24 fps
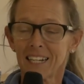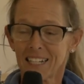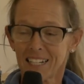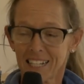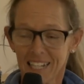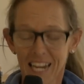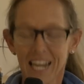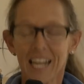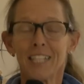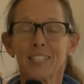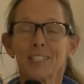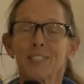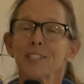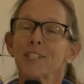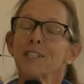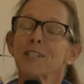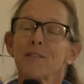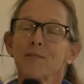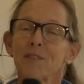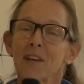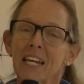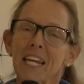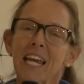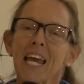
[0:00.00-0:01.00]
guests and
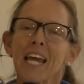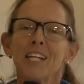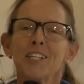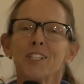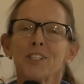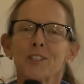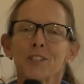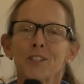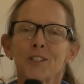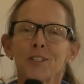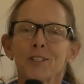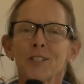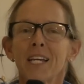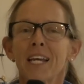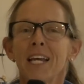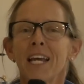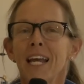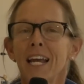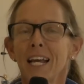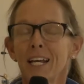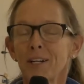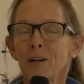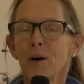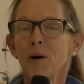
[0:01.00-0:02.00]
the vacationers
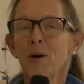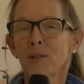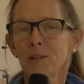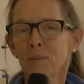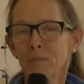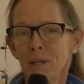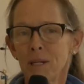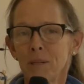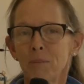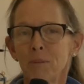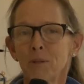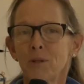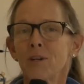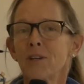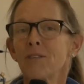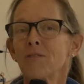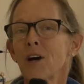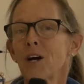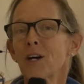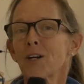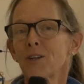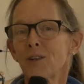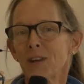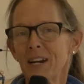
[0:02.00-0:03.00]
and all the people of
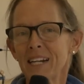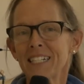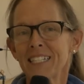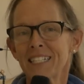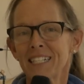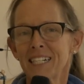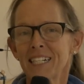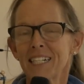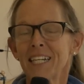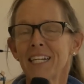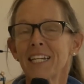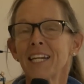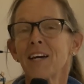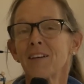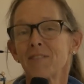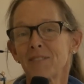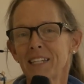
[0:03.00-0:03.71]
our great city of